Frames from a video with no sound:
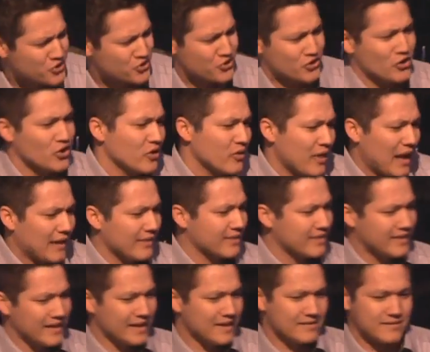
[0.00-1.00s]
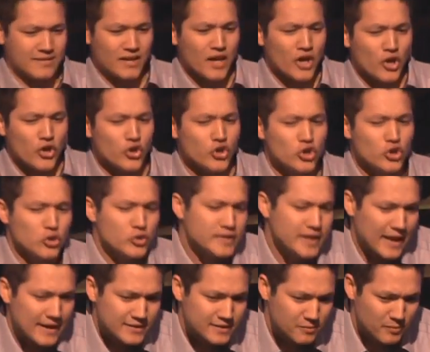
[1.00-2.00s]
sure that this New
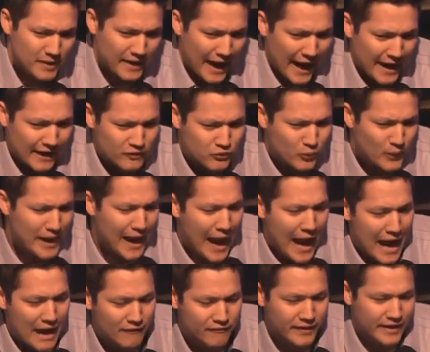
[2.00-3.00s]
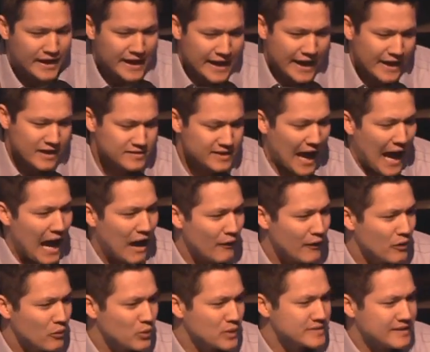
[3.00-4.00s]
Testament, as we have it, is
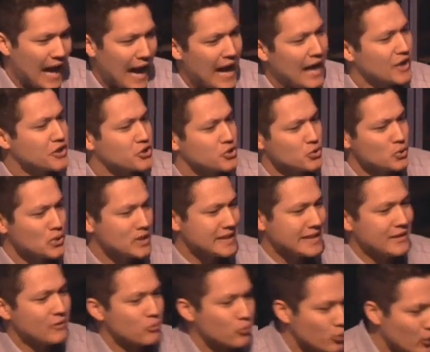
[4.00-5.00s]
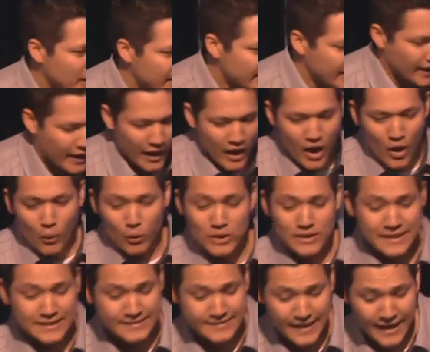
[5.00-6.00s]
how it was actually written? Well,
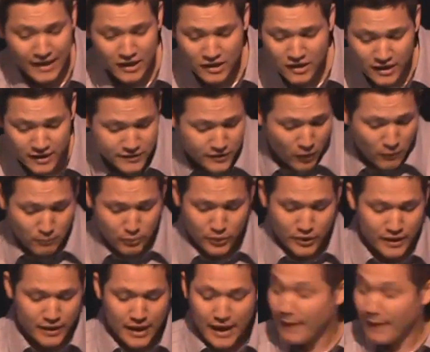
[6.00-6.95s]
let's take a look. Don't put it